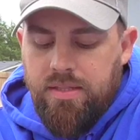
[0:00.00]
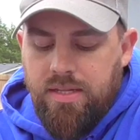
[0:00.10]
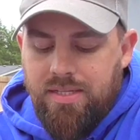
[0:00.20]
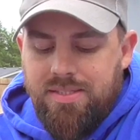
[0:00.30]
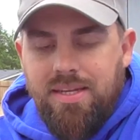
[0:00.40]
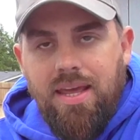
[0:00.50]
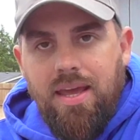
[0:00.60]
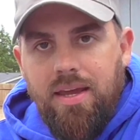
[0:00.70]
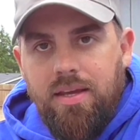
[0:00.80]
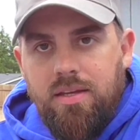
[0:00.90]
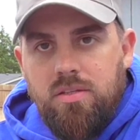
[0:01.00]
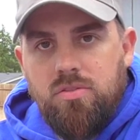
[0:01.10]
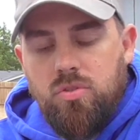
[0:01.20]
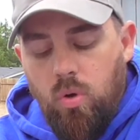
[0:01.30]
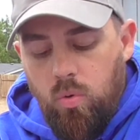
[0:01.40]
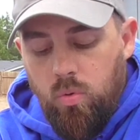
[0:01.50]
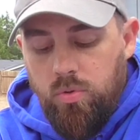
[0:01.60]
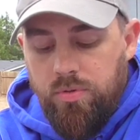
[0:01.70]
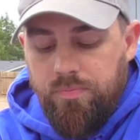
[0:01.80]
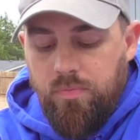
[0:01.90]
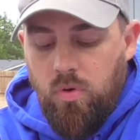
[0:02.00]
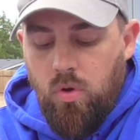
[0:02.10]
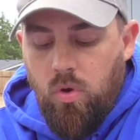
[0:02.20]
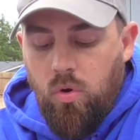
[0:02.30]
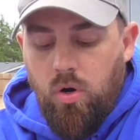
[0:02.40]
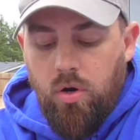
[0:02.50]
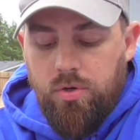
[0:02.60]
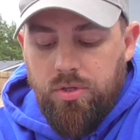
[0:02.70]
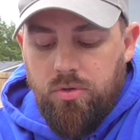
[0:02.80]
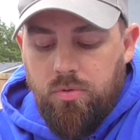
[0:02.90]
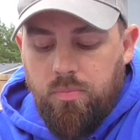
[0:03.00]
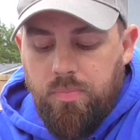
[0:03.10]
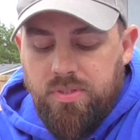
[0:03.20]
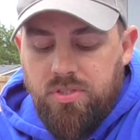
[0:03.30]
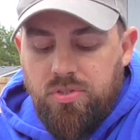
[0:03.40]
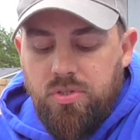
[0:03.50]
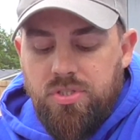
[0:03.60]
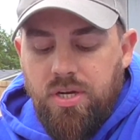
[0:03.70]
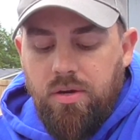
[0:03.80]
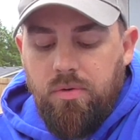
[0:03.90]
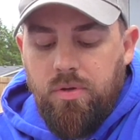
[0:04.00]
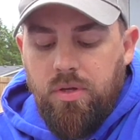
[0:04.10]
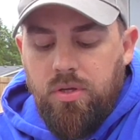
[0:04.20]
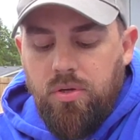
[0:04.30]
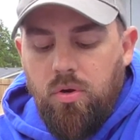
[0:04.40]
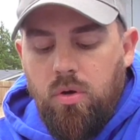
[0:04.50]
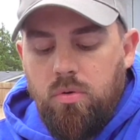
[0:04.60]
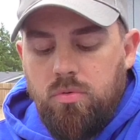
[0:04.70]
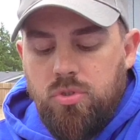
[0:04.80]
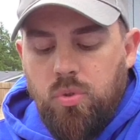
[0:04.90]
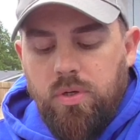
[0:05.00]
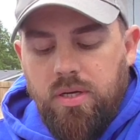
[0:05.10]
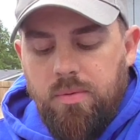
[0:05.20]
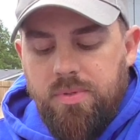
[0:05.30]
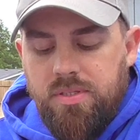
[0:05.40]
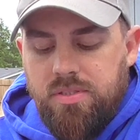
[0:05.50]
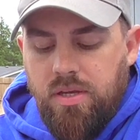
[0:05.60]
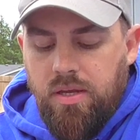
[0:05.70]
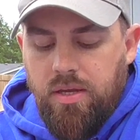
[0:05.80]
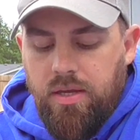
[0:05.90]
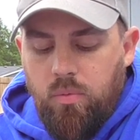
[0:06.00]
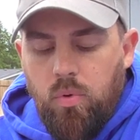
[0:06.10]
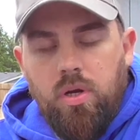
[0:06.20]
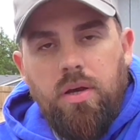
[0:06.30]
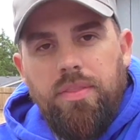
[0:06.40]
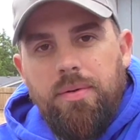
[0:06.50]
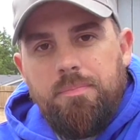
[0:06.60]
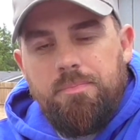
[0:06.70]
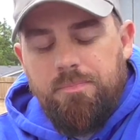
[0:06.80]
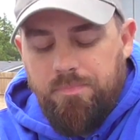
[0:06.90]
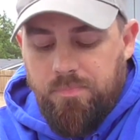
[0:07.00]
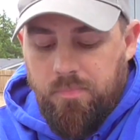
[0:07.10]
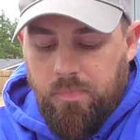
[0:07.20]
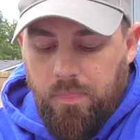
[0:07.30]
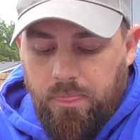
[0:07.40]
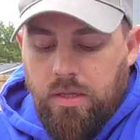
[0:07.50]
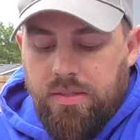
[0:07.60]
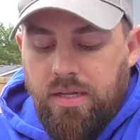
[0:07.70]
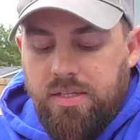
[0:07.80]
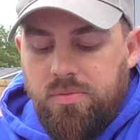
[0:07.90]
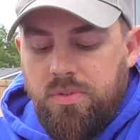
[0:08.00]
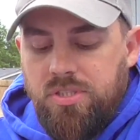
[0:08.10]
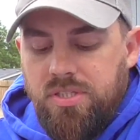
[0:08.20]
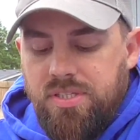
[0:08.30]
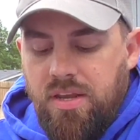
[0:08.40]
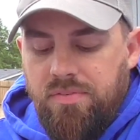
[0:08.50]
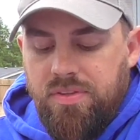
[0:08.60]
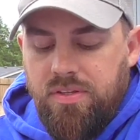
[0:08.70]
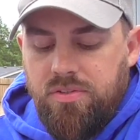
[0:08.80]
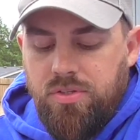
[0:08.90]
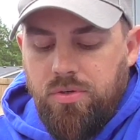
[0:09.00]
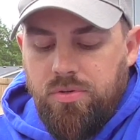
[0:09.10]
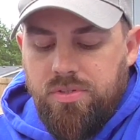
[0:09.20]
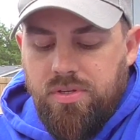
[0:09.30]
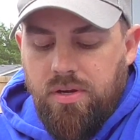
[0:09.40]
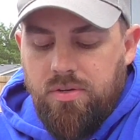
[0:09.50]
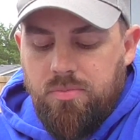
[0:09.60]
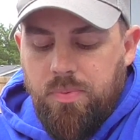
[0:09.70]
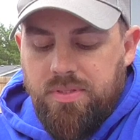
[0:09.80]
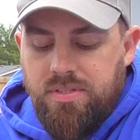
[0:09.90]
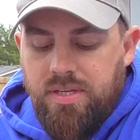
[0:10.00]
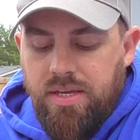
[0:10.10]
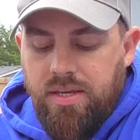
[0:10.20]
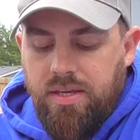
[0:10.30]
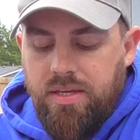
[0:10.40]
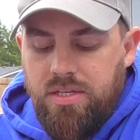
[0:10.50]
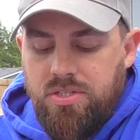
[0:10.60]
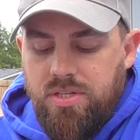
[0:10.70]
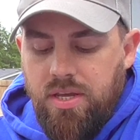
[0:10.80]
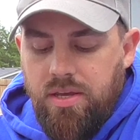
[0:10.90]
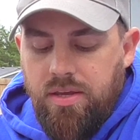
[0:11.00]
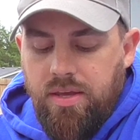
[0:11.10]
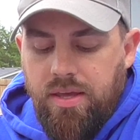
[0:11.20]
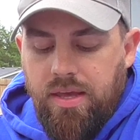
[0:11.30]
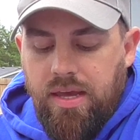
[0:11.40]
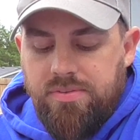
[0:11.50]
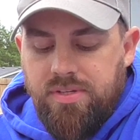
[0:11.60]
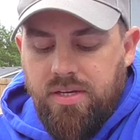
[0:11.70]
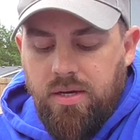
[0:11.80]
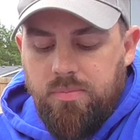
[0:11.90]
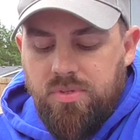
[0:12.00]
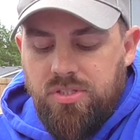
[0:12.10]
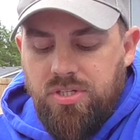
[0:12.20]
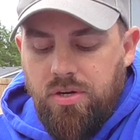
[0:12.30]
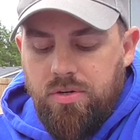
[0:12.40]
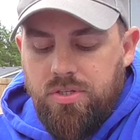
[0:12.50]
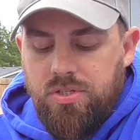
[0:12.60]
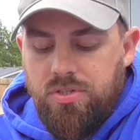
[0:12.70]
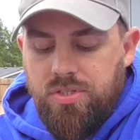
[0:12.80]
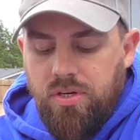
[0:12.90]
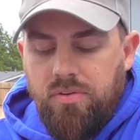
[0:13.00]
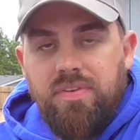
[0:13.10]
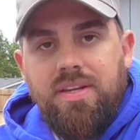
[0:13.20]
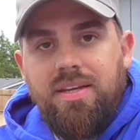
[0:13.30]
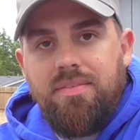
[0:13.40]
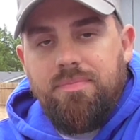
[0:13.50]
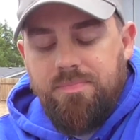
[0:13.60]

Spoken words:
Not to nag, scold, or argue, but to search out your own shortcomings and work on them. Not to adjust everything to your desires, but to take each day as it comes and cherish yourself in it.